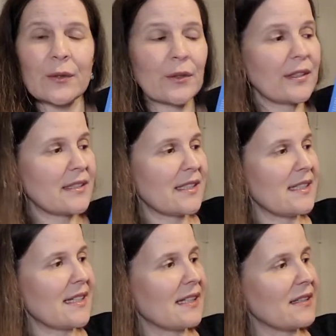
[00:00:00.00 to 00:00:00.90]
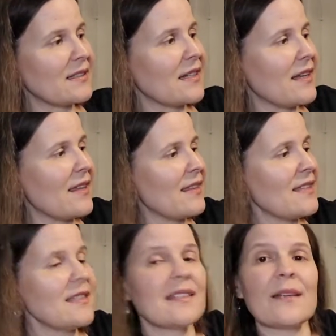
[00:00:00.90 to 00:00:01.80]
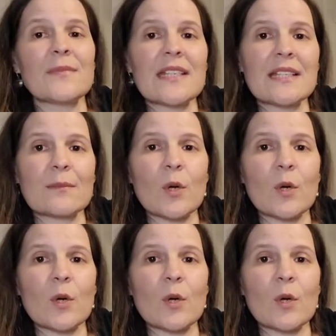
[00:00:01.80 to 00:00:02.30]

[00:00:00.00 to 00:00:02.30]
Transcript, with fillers: all the details. This is empty at the